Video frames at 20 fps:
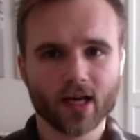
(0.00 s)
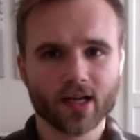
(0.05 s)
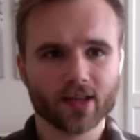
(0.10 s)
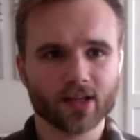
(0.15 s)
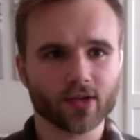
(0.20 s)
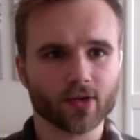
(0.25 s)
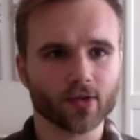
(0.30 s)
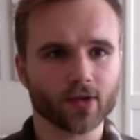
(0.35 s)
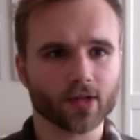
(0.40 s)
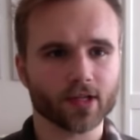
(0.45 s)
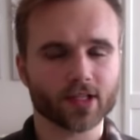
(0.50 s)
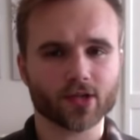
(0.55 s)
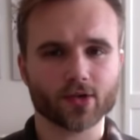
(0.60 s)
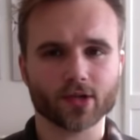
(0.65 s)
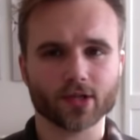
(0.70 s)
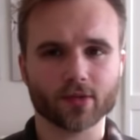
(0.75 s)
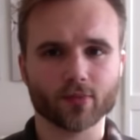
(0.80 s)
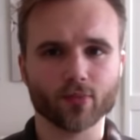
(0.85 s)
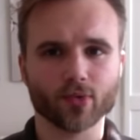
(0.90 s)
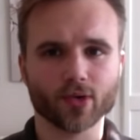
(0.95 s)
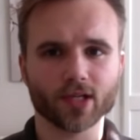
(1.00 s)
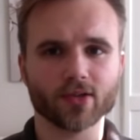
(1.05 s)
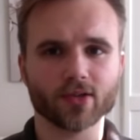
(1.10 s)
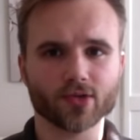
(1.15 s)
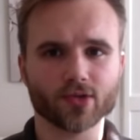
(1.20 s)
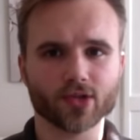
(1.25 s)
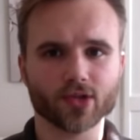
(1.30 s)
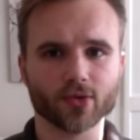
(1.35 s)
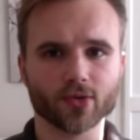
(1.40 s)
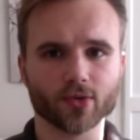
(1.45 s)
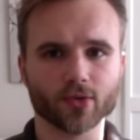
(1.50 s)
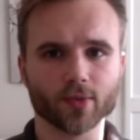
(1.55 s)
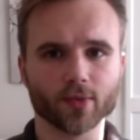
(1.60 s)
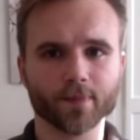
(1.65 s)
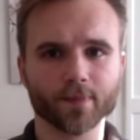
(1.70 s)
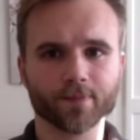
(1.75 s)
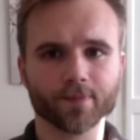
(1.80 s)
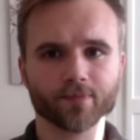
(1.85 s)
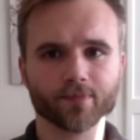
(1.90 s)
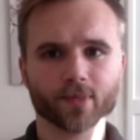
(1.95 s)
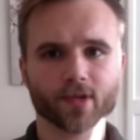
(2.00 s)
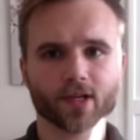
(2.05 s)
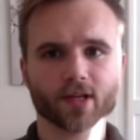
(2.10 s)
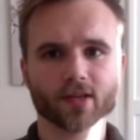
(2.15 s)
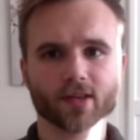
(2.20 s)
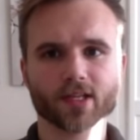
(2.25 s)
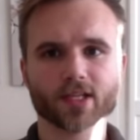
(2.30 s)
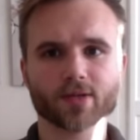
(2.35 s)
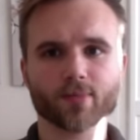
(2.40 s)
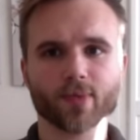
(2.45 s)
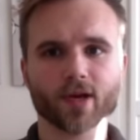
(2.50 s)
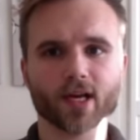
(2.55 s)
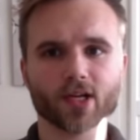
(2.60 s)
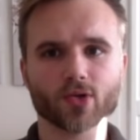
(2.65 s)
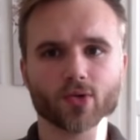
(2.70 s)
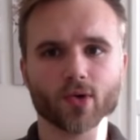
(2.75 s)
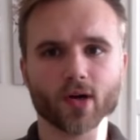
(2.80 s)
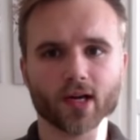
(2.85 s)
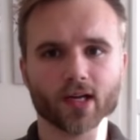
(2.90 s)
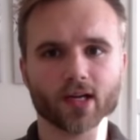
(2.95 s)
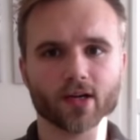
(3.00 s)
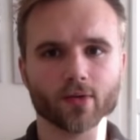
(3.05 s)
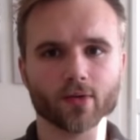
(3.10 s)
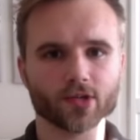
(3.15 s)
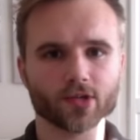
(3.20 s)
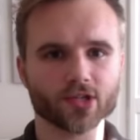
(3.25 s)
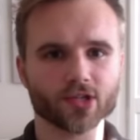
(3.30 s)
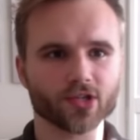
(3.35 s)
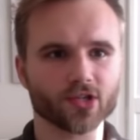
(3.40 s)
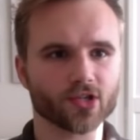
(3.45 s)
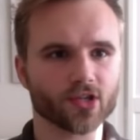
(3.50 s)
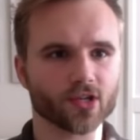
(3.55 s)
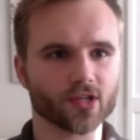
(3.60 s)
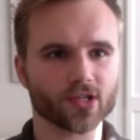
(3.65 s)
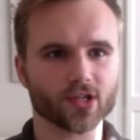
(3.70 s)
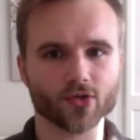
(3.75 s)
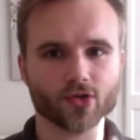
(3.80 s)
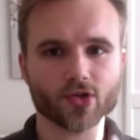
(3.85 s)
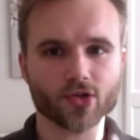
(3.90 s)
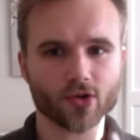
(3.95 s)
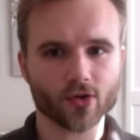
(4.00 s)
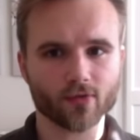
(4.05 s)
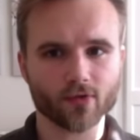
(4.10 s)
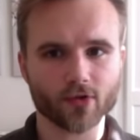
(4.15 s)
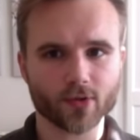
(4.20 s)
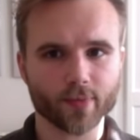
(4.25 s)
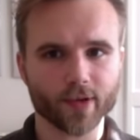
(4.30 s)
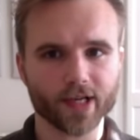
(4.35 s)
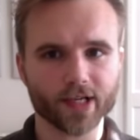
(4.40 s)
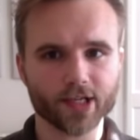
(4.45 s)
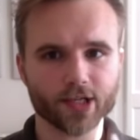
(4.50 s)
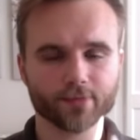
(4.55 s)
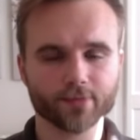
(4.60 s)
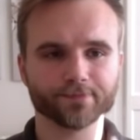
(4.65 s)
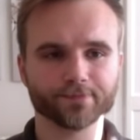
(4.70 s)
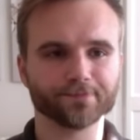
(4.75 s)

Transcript: It's going to bring you to this page right here, which is just your servers page.